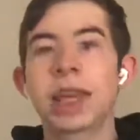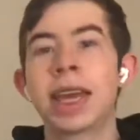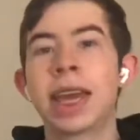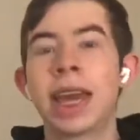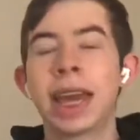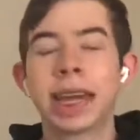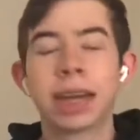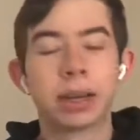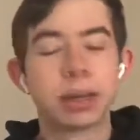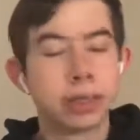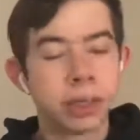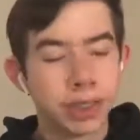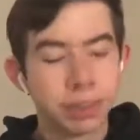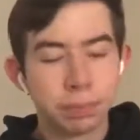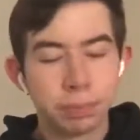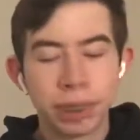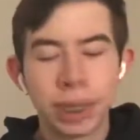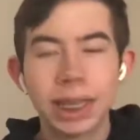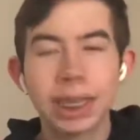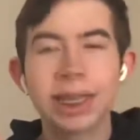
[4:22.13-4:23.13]
and
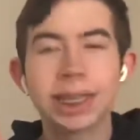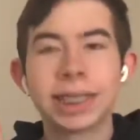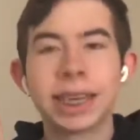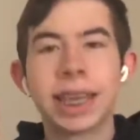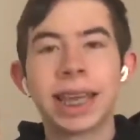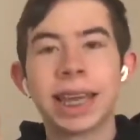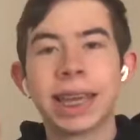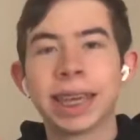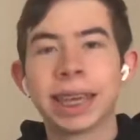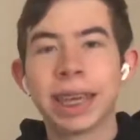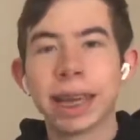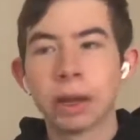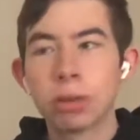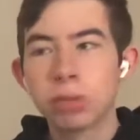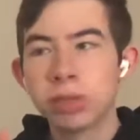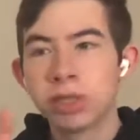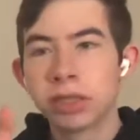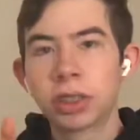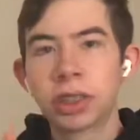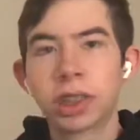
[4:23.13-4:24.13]
plays a
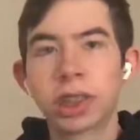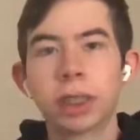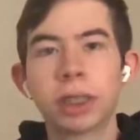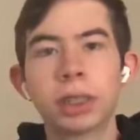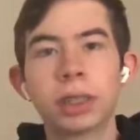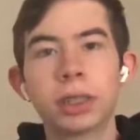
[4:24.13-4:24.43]
counter